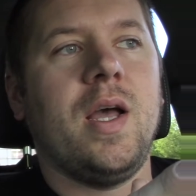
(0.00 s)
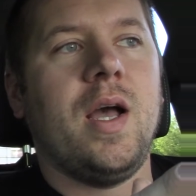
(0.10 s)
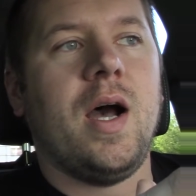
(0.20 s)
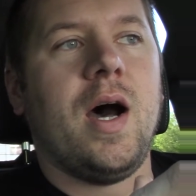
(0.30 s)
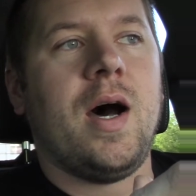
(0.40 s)

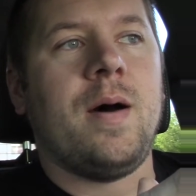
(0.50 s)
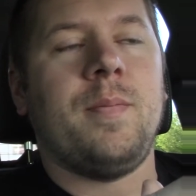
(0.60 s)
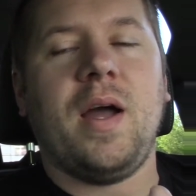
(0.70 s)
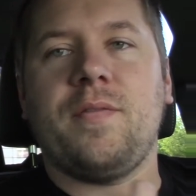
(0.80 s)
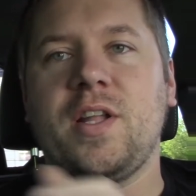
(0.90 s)

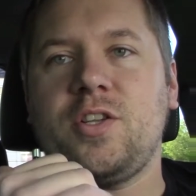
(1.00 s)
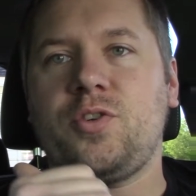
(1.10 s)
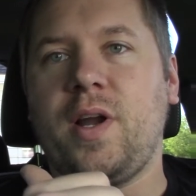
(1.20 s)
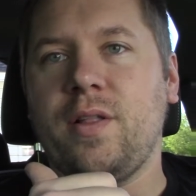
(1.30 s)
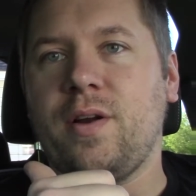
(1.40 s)
I've got the
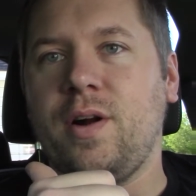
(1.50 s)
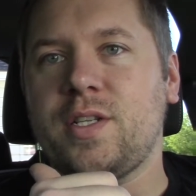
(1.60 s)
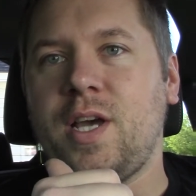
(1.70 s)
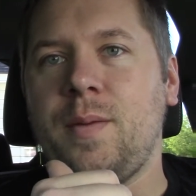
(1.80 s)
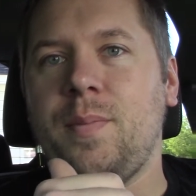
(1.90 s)
trailer
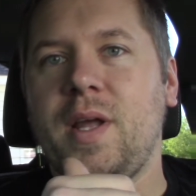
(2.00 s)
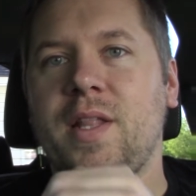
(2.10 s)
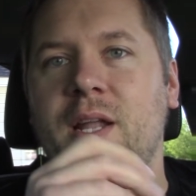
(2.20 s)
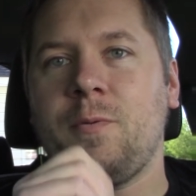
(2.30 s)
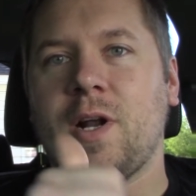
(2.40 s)
hooked up, and
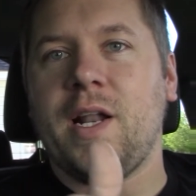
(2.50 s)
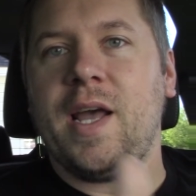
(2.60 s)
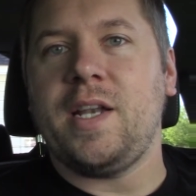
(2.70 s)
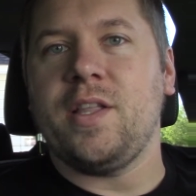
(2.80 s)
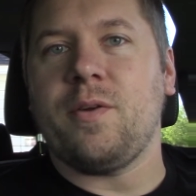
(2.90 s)
then we're going to
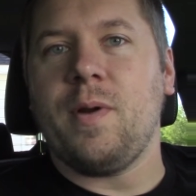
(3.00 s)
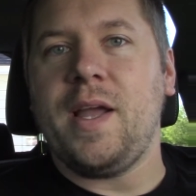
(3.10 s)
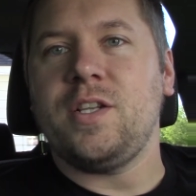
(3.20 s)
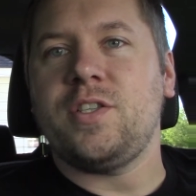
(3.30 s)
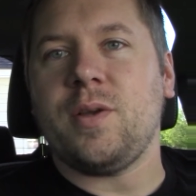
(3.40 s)
head to the
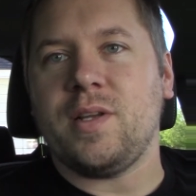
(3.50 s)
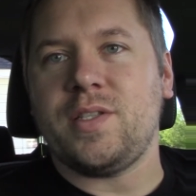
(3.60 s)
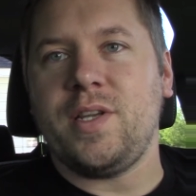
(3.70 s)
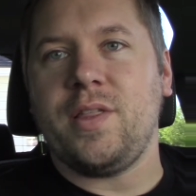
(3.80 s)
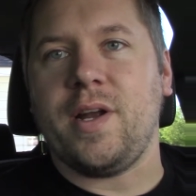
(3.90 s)
range, so I'll
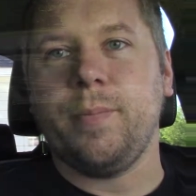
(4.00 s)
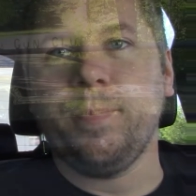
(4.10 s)
see you there.